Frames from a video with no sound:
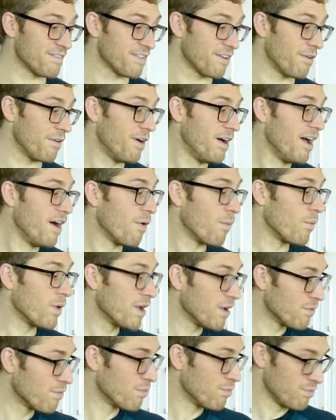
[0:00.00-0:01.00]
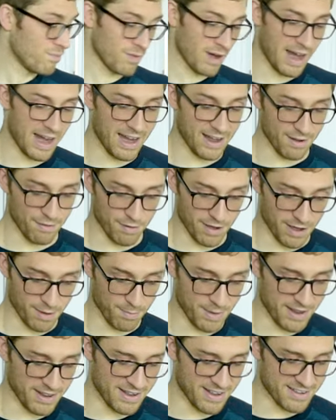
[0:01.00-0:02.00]
So we highly
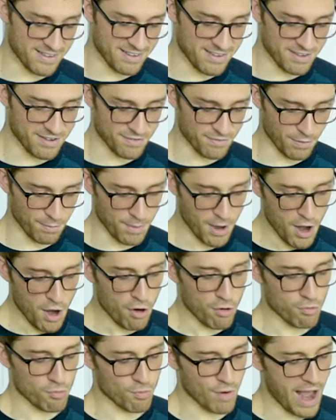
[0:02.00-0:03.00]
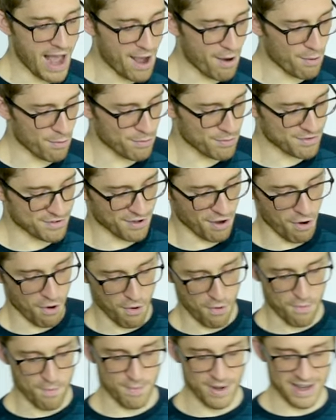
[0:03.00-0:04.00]
recommend this. This is from Rao's
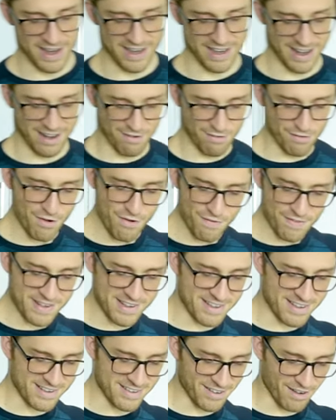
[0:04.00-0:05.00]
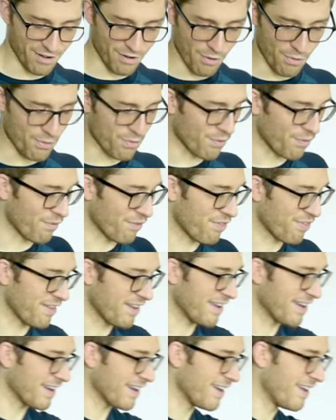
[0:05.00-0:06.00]
Homemade. I don't know if this is a local
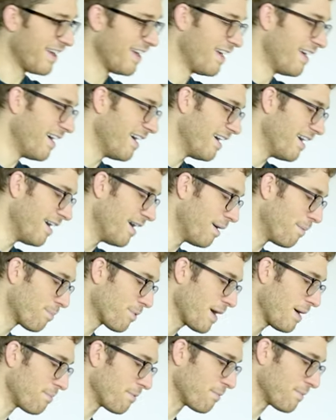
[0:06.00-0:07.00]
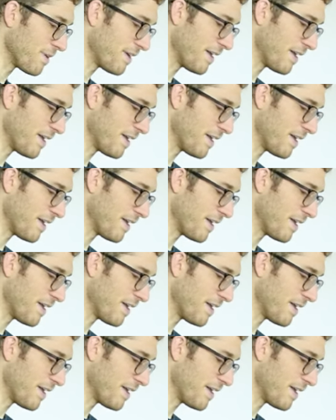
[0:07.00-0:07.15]
thing. Uh, probably